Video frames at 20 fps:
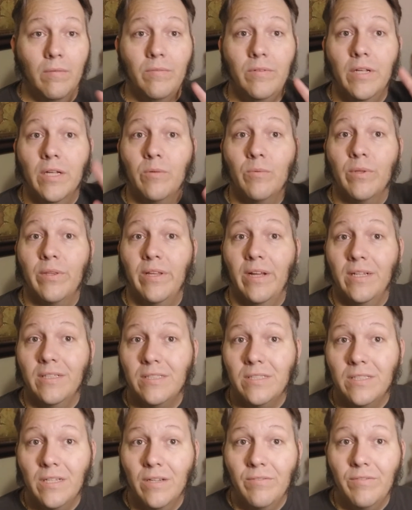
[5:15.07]
done with that
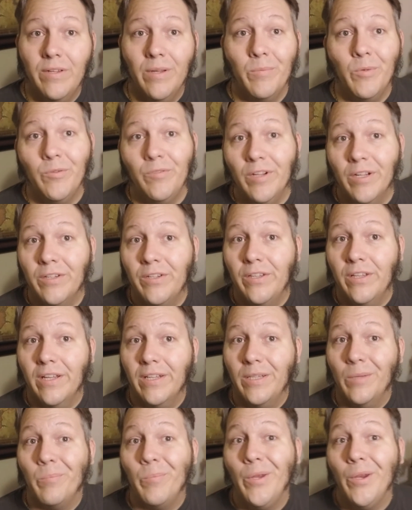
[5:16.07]
stuff, and I moved on to
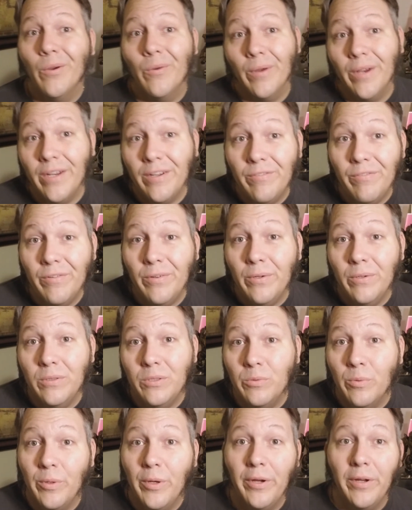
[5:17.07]
like the pureed
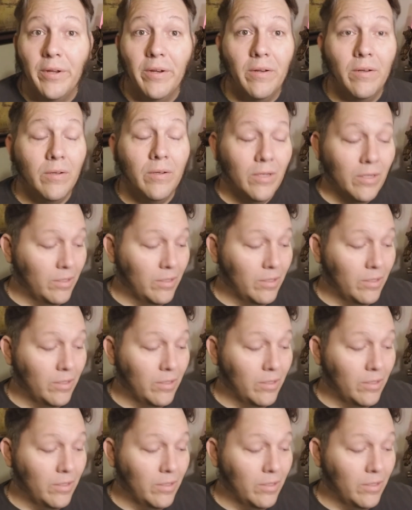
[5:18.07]
foods where you can